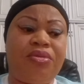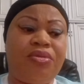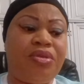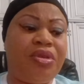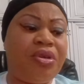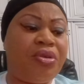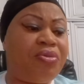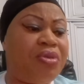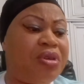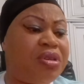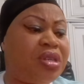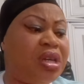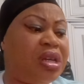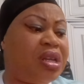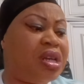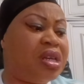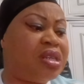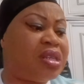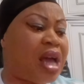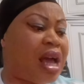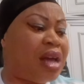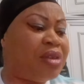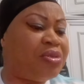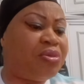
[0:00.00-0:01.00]
The reason
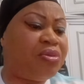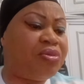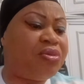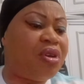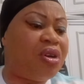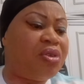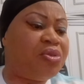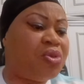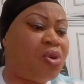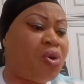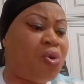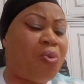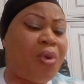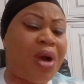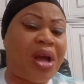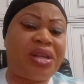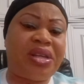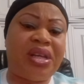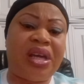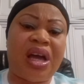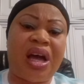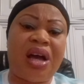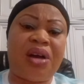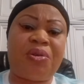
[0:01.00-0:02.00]
is I do not know why
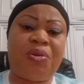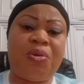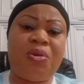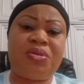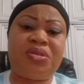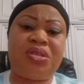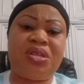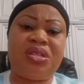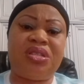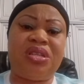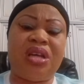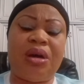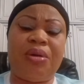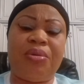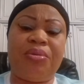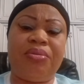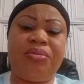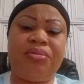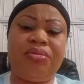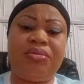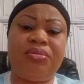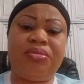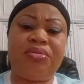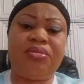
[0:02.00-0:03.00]
they are closing down.
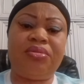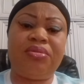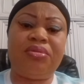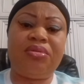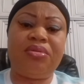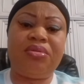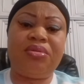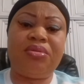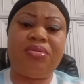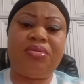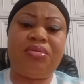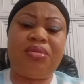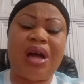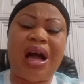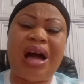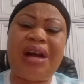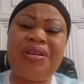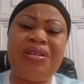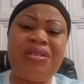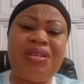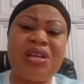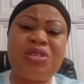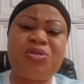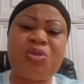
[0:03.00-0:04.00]

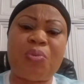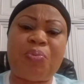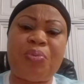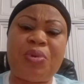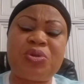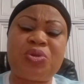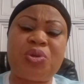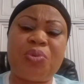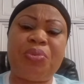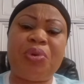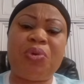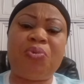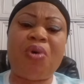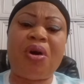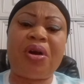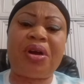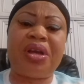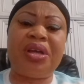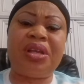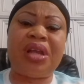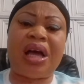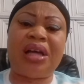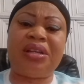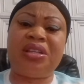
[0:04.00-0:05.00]
Aren't they supposed to be
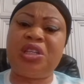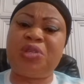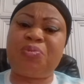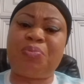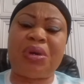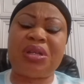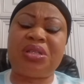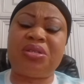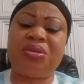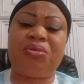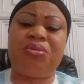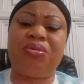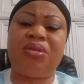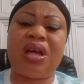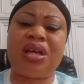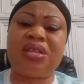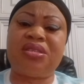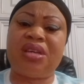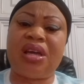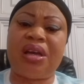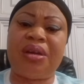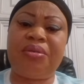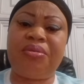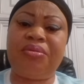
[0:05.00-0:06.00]
working at this particular
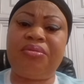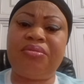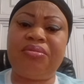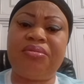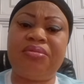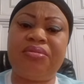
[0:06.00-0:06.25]
time?